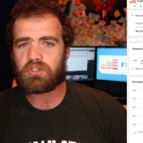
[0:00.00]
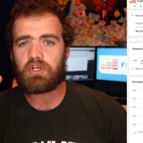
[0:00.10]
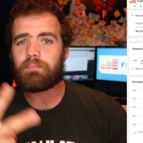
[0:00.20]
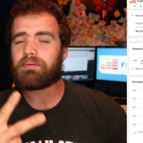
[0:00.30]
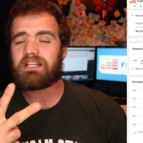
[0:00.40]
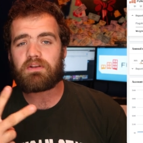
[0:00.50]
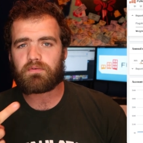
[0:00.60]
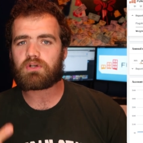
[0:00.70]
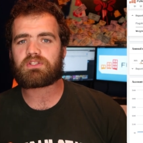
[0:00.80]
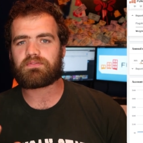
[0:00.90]
two, be
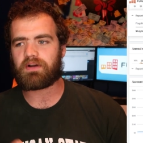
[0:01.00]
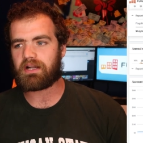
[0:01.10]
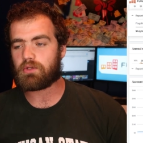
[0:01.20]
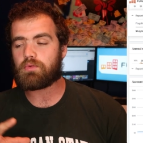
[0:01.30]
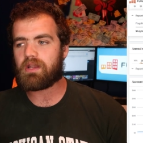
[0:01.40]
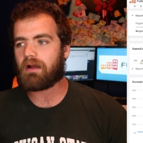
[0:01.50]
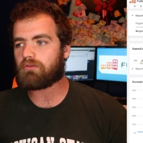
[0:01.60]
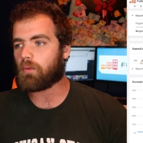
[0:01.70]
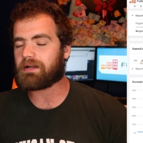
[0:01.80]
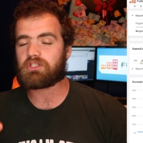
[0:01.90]
diversified. You
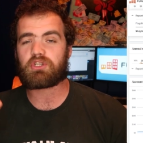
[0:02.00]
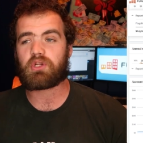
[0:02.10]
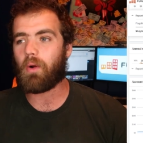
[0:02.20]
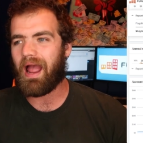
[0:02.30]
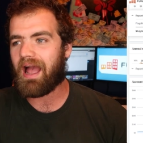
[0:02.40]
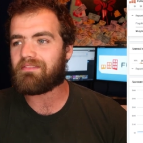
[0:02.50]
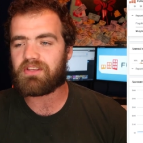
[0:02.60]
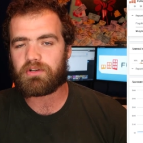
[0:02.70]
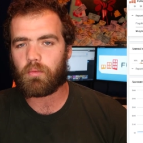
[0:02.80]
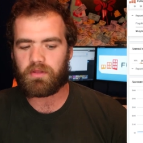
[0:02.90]
never wanna just go
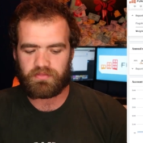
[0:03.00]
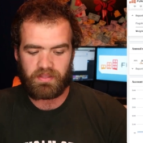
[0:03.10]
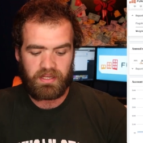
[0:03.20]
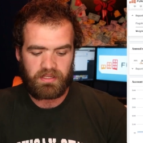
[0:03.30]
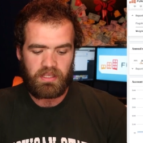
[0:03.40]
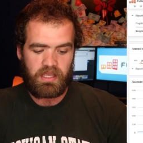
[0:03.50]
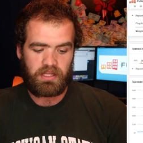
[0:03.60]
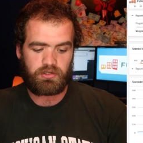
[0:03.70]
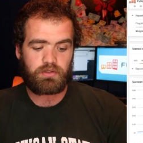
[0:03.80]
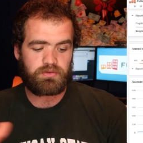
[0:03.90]
heavy into one thing.
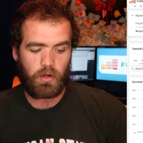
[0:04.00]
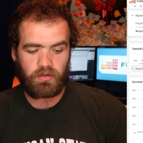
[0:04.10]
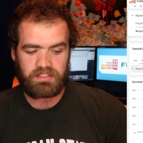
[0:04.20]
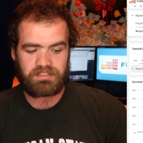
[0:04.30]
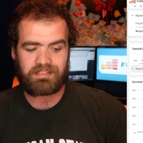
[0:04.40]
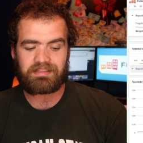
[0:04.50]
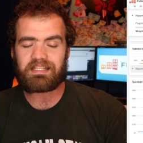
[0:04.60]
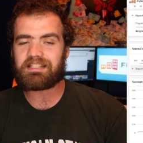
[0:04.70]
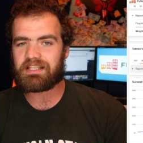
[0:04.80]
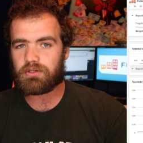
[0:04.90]
And you'll notice that
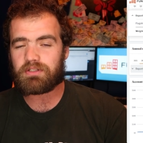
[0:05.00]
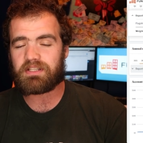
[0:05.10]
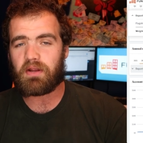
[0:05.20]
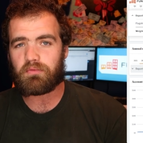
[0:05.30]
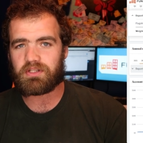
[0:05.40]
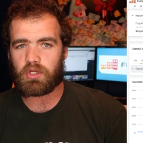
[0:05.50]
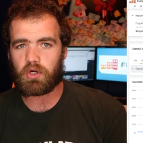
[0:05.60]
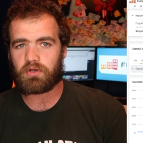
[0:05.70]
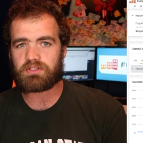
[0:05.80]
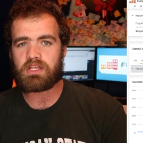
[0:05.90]
the year-to-date
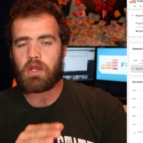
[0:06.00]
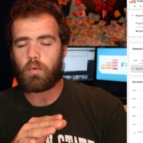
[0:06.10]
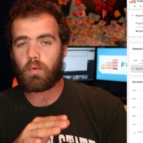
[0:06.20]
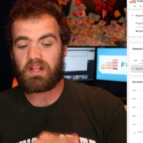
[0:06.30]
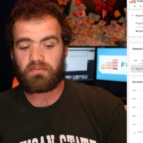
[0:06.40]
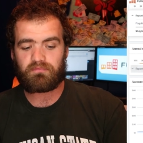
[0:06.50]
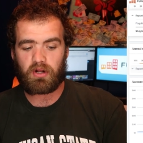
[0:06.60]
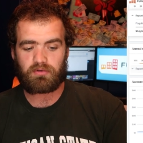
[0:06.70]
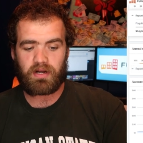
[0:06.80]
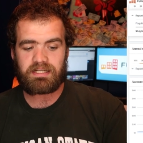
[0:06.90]
returns with
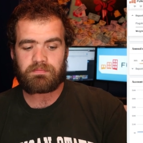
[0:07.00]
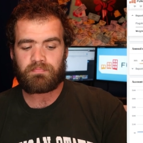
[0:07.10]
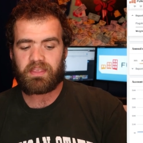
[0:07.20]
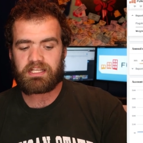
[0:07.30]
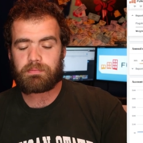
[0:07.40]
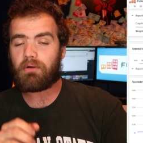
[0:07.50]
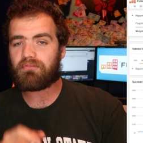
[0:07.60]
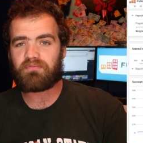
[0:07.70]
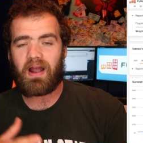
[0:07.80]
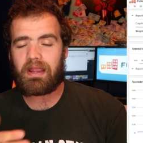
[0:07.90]
Fundrise is
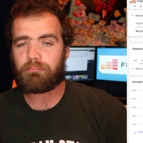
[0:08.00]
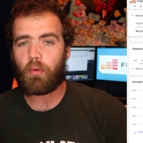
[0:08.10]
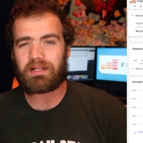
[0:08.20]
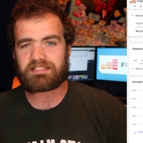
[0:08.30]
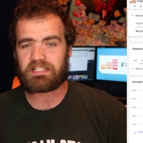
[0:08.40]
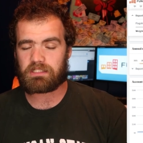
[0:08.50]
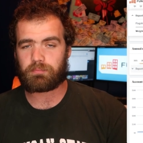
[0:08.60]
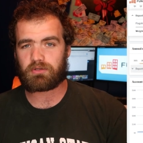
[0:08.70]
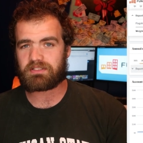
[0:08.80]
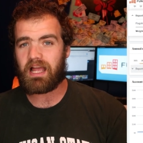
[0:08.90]
about
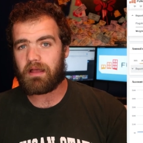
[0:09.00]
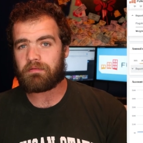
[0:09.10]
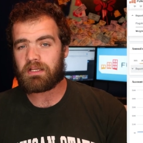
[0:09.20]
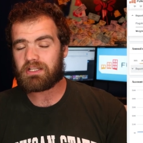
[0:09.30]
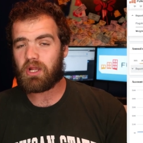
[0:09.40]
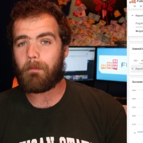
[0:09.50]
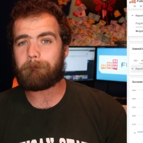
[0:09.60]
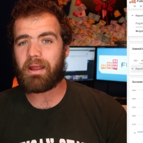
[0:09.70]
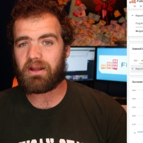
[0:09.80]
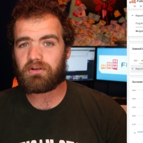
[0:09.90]
5.6%
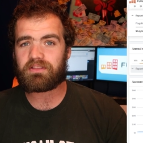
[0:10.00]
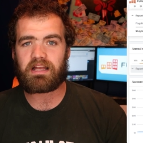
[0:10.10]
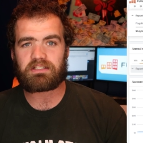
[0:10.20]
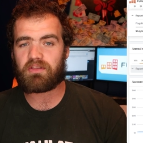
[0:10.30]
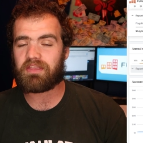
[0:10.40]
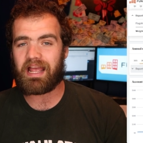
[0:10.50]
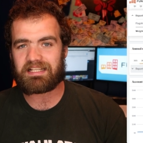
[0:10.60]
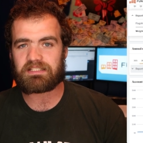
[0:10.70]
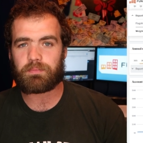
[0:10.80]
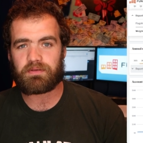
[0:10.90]
comparing that to the
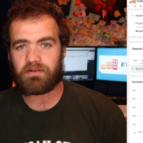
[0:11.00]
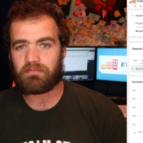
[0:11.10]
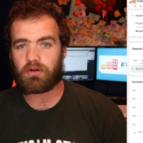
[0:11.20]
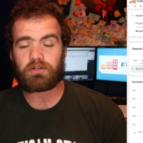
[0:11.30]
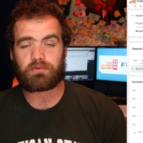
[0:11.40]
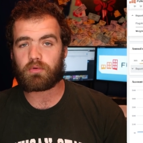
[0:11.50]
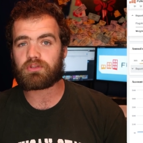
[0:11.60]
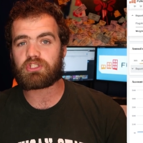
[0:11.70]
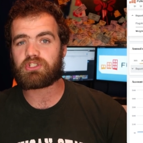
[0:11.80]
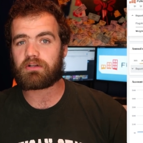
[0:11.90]
S&P 500 or
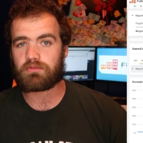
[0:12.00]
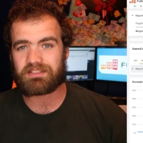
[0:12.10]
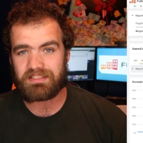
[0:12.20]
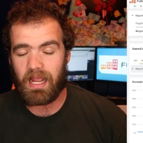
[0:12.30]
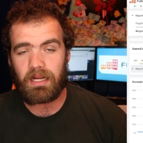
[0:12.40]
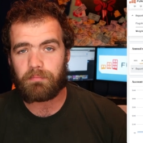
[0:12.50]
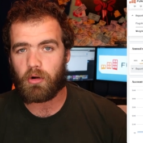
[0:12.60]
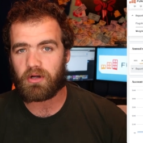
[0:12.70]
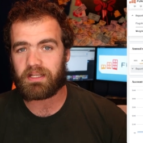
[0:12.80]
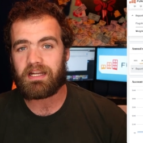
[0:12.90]
the general stock
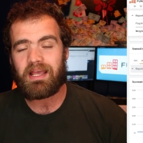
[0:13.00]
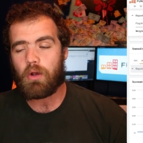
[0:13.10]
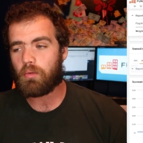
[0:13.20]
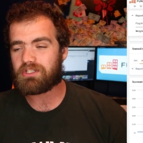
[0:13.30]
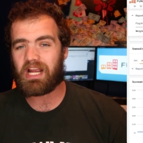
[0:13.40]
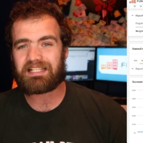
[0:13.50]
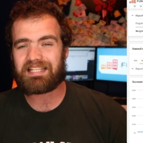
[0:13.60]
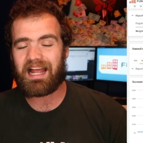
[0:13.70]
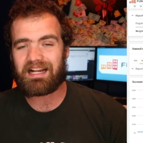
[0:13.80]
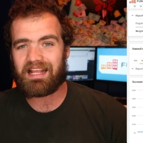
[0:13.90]
market, which has
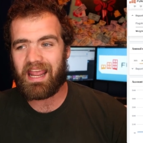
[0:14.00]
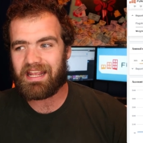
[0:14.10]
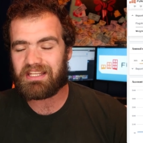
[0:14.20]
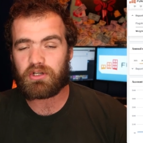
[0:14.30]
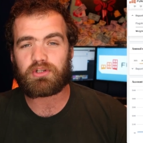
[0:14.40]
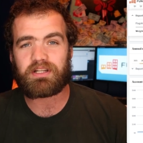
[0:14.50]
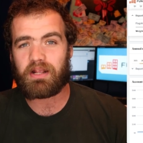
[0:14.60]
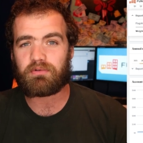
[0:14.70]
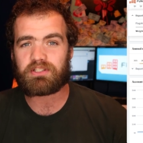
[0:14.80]
had a year-to-date